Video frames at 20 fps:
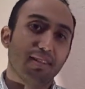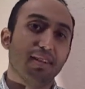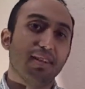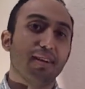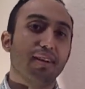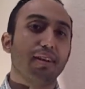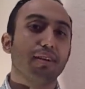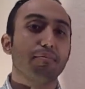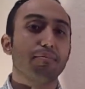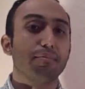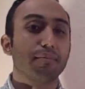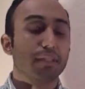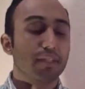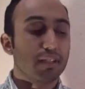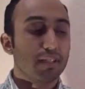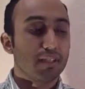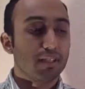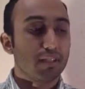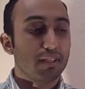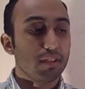kind
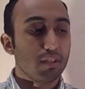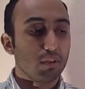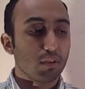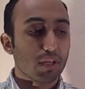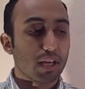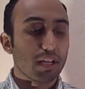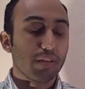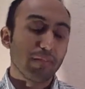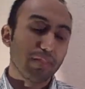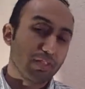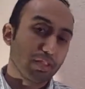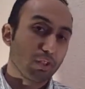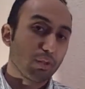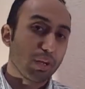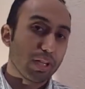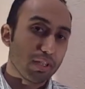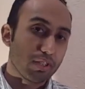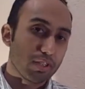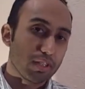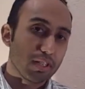of
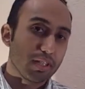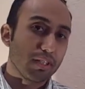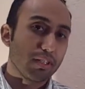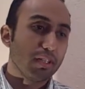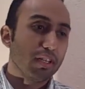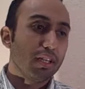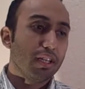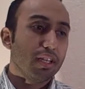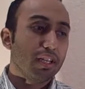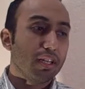integration.